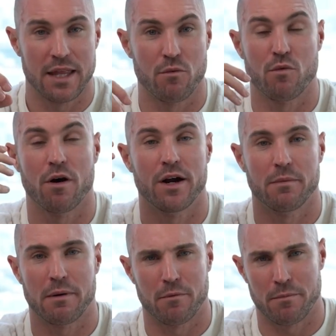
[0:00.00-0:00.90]
they're worried
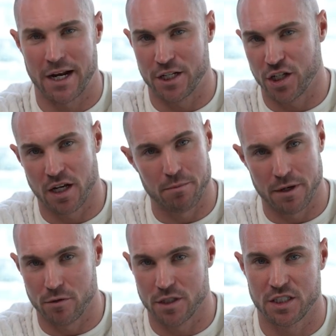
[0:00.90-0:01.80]
about managing a
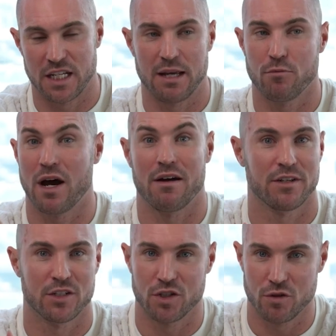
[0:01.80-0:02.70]
builder's team or
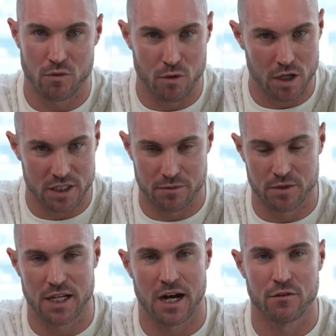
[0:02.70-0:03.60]
having to do the works
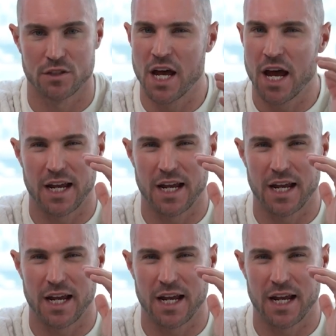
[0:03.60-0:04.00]
themselves.